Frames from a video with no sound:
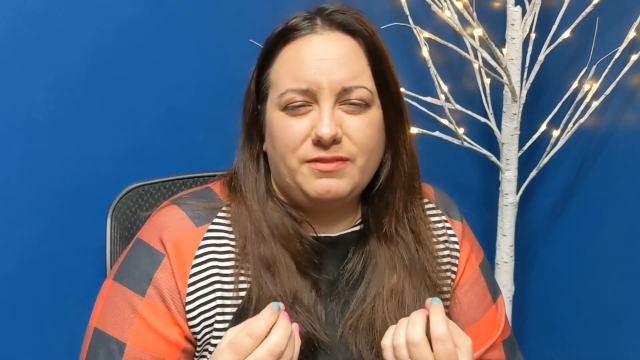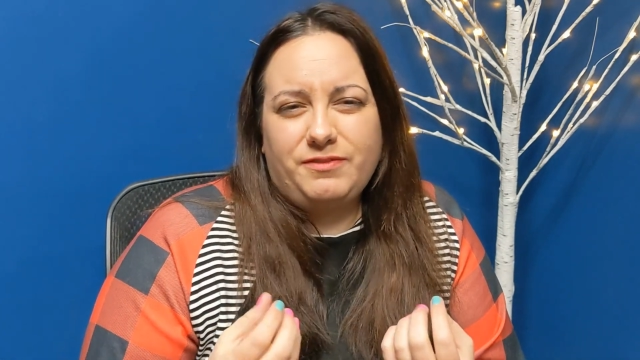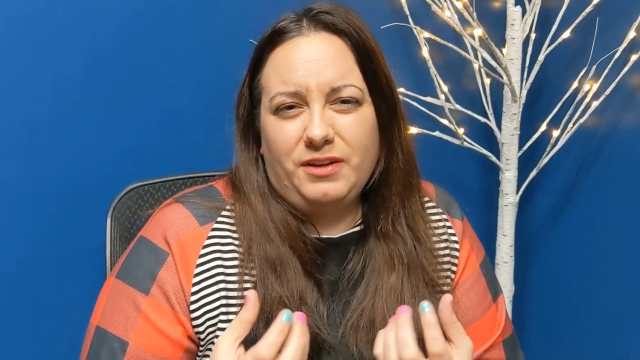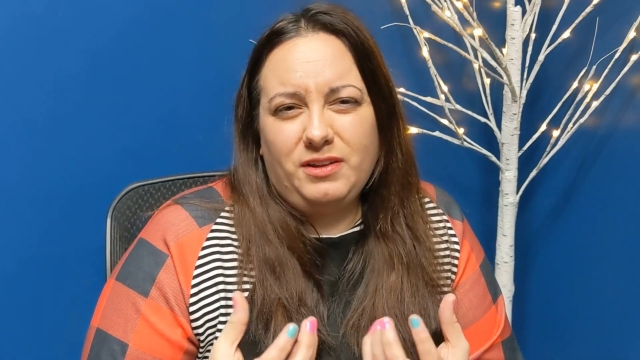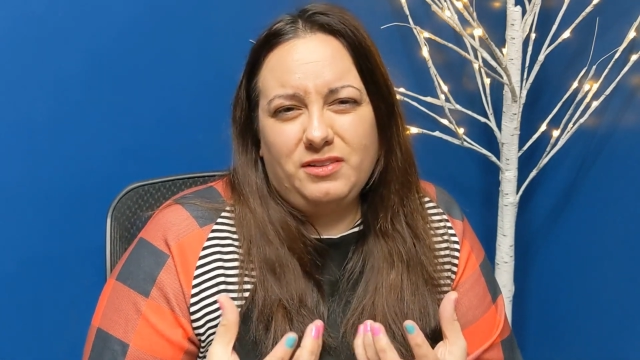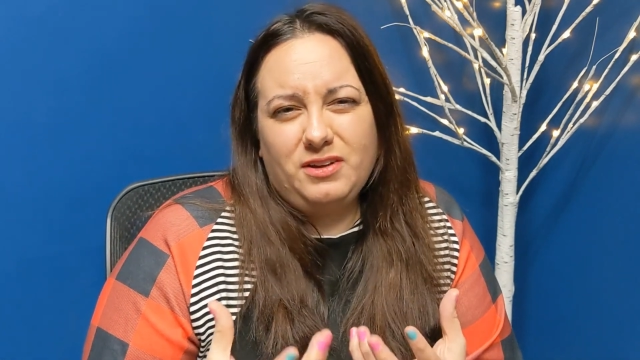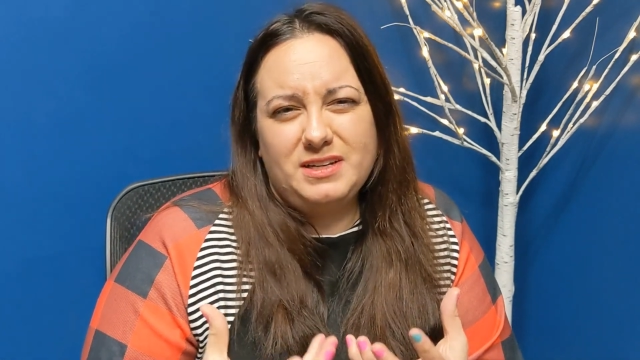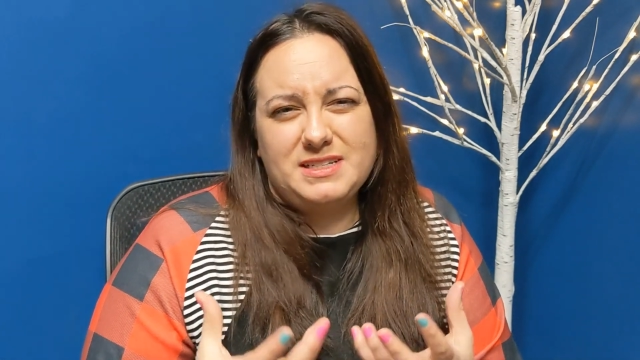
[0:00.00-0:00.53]

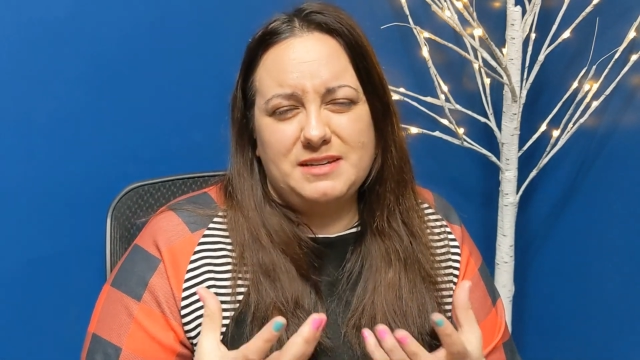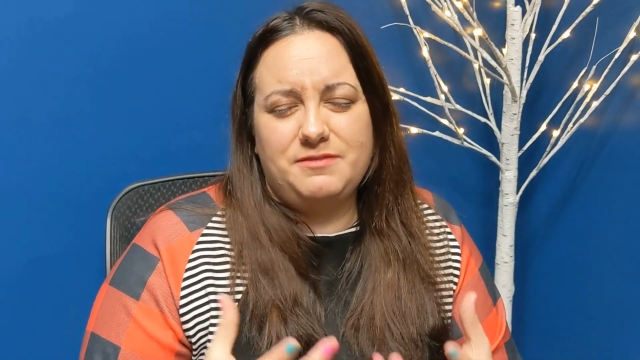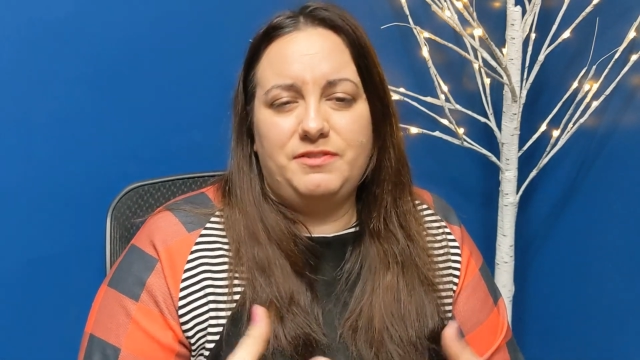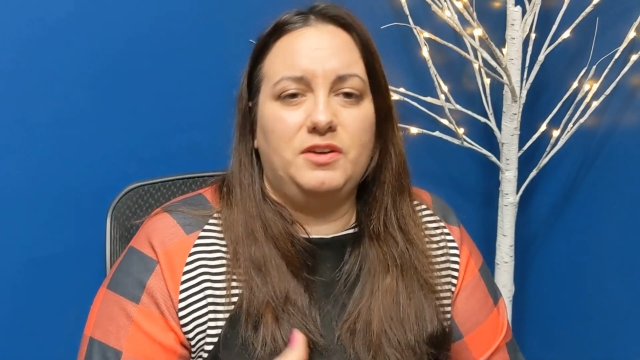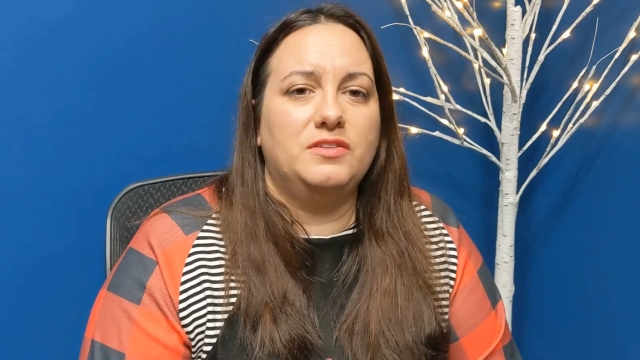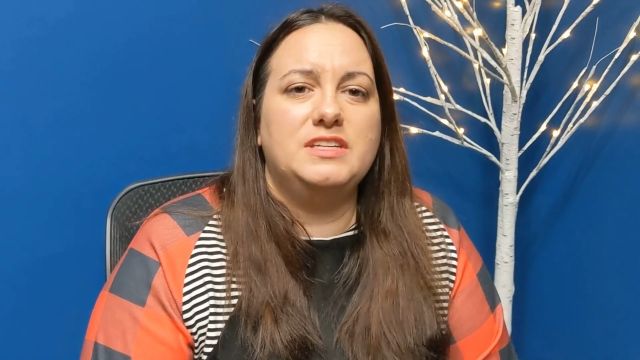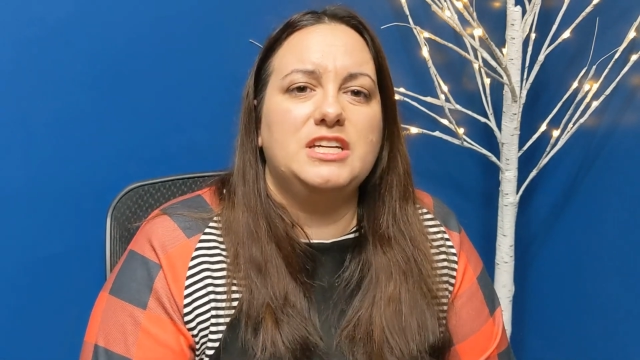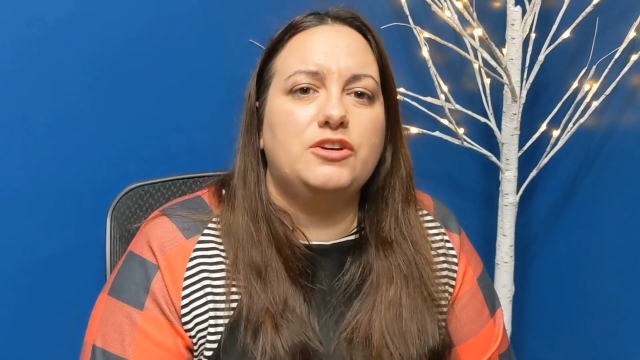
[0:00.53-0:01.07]

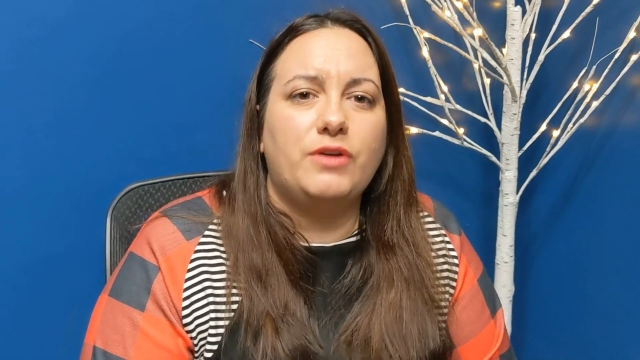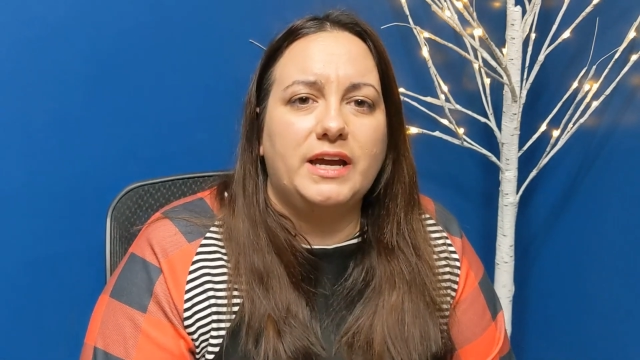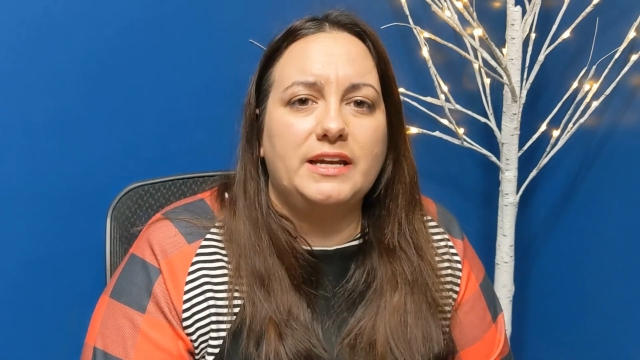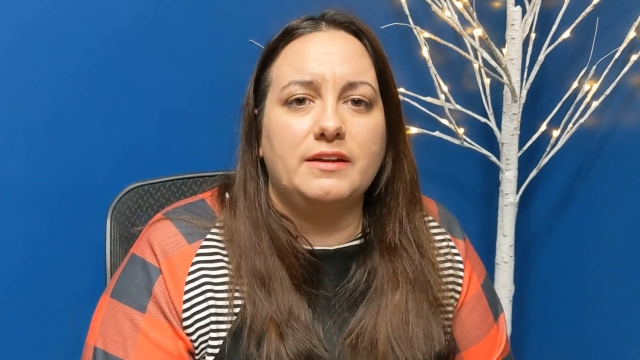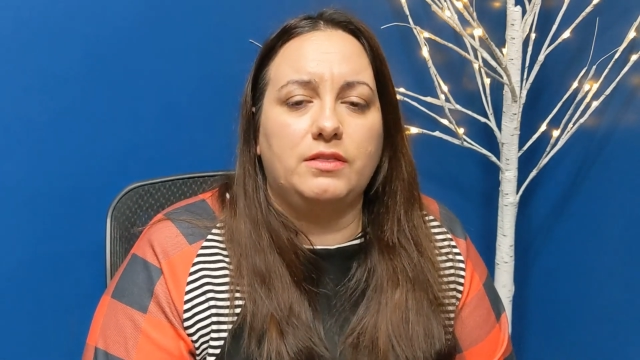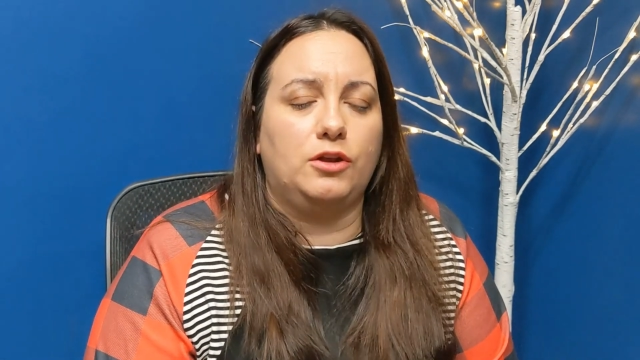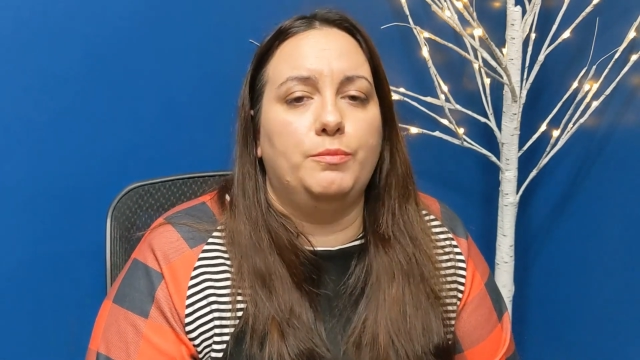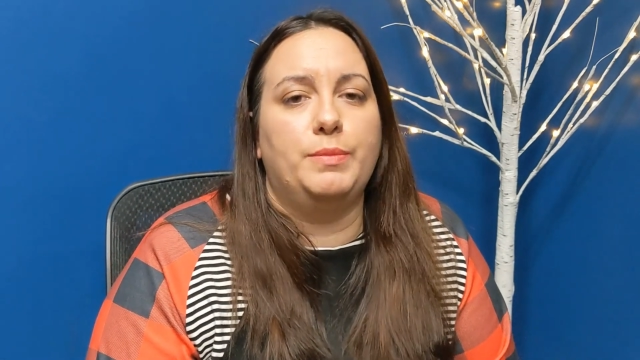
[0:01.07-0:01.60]
felt
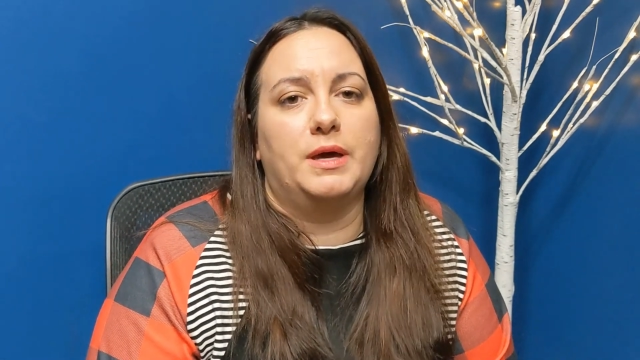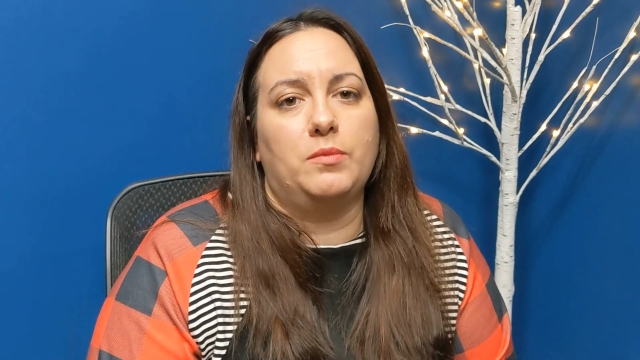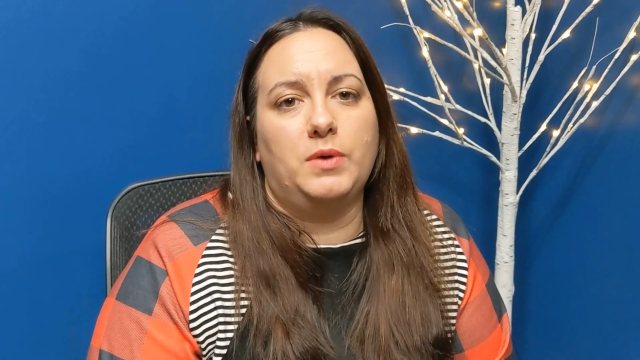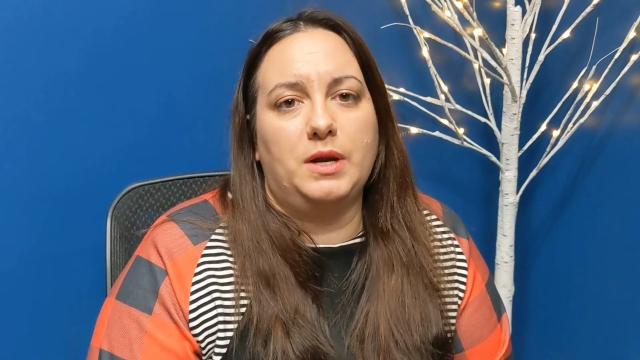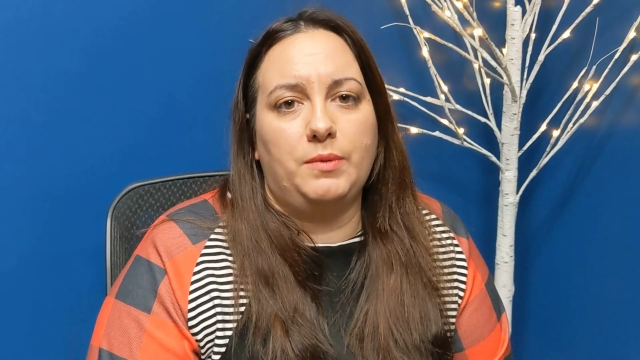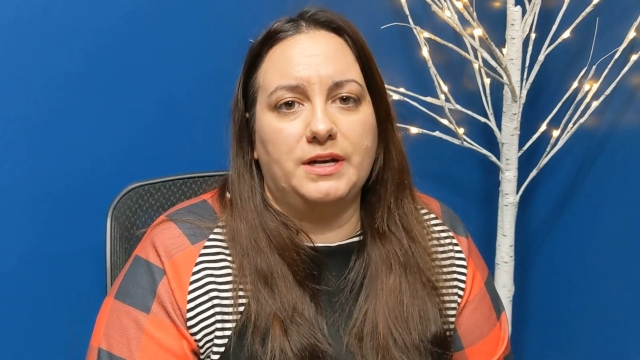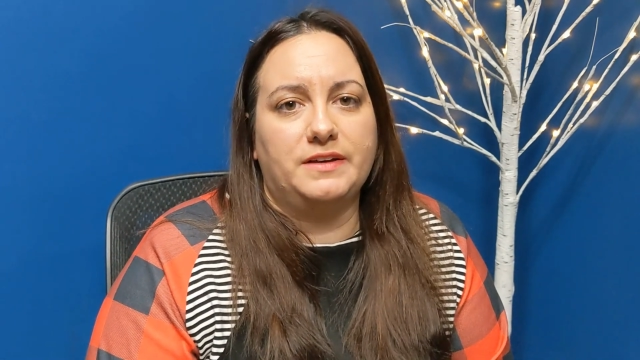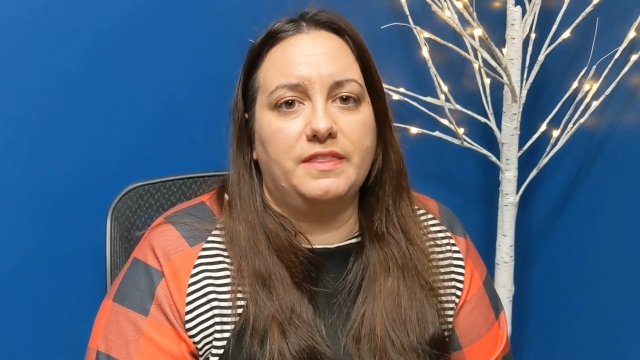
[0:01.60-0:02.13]
degraded a little bit
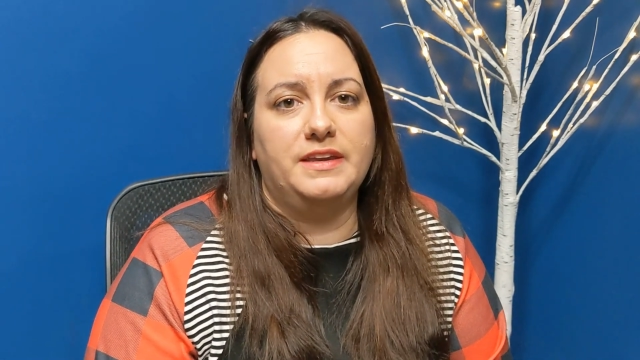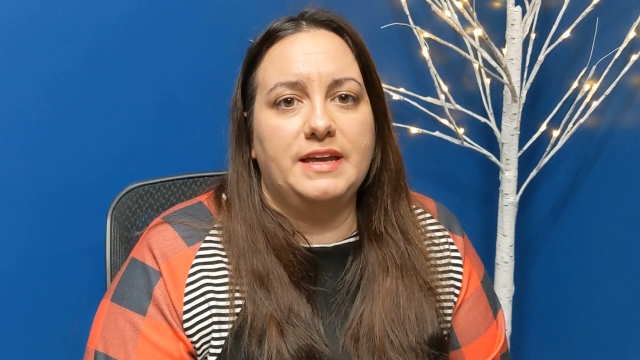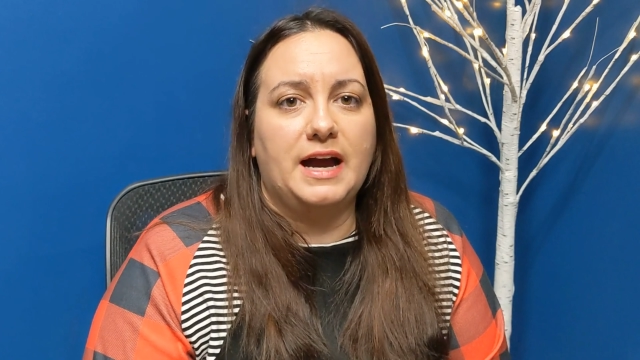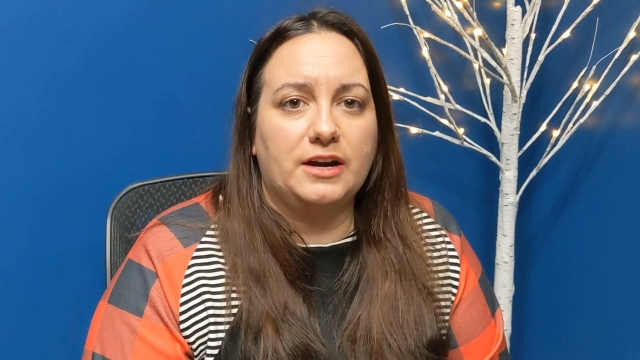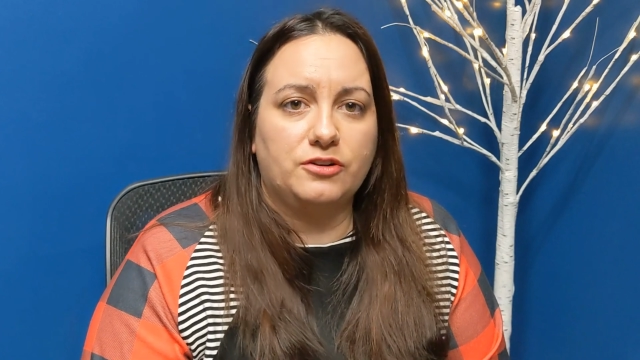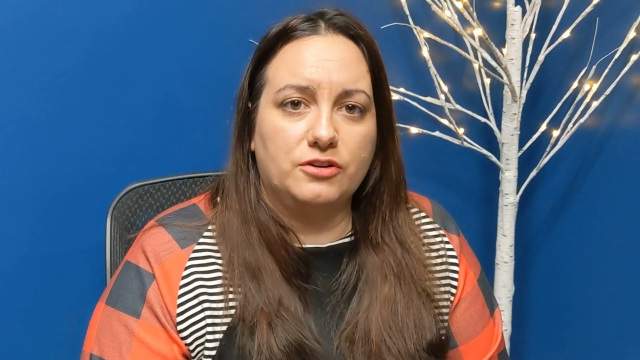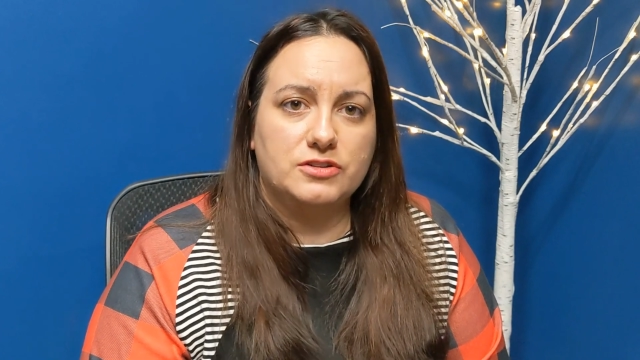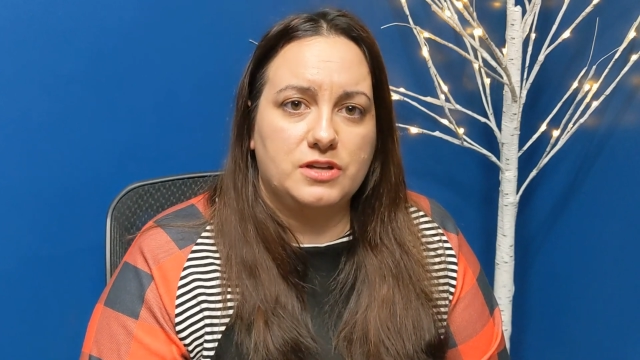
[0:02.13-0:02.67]
when I went to the
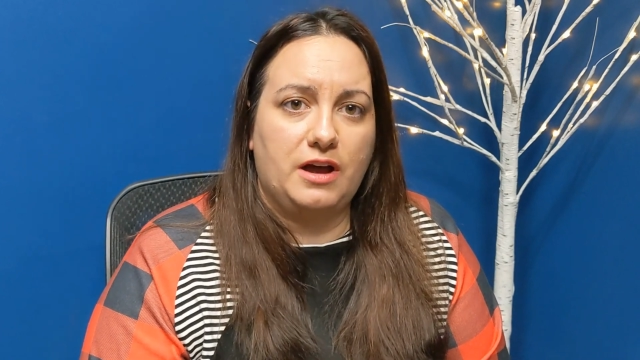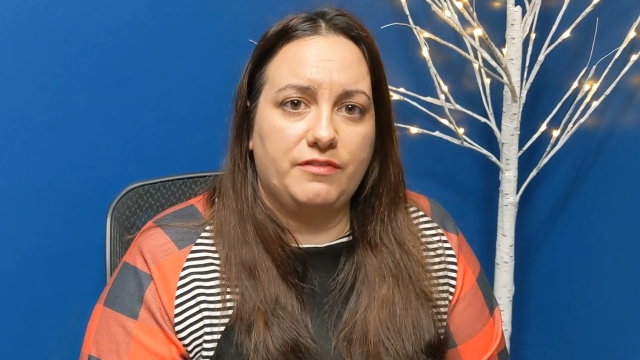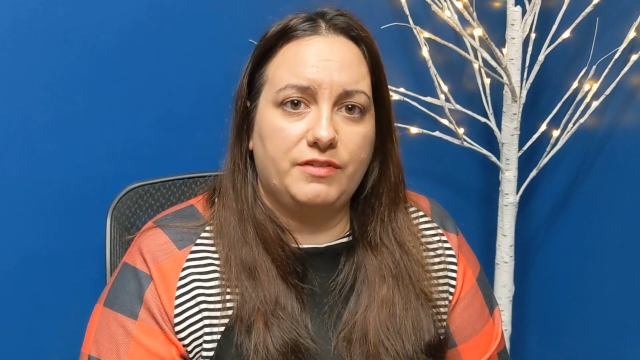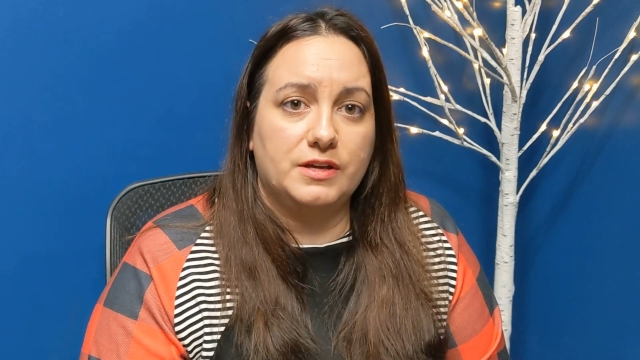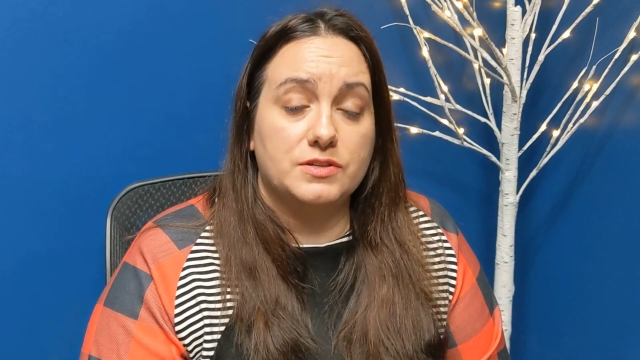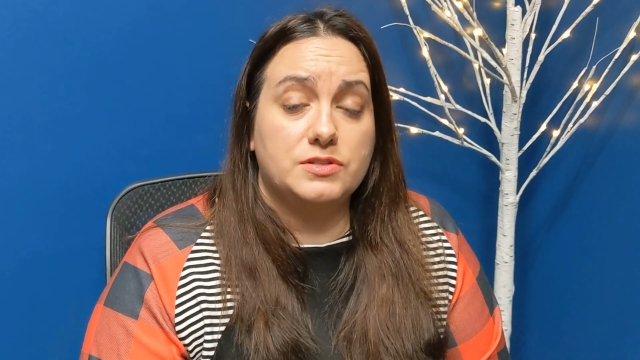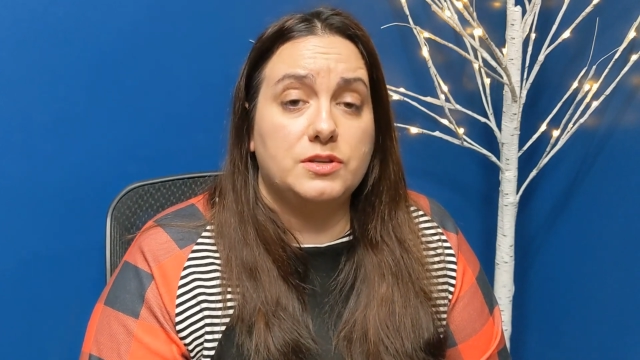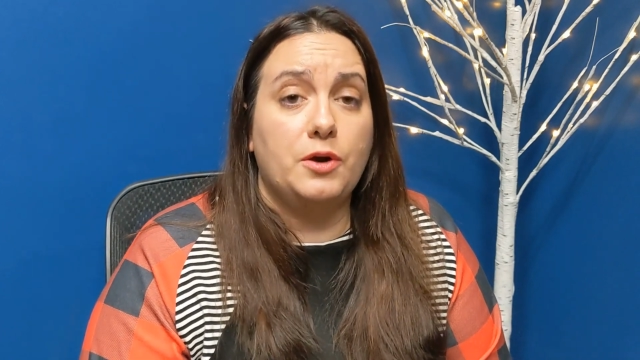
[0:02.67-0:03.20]
doctor's office.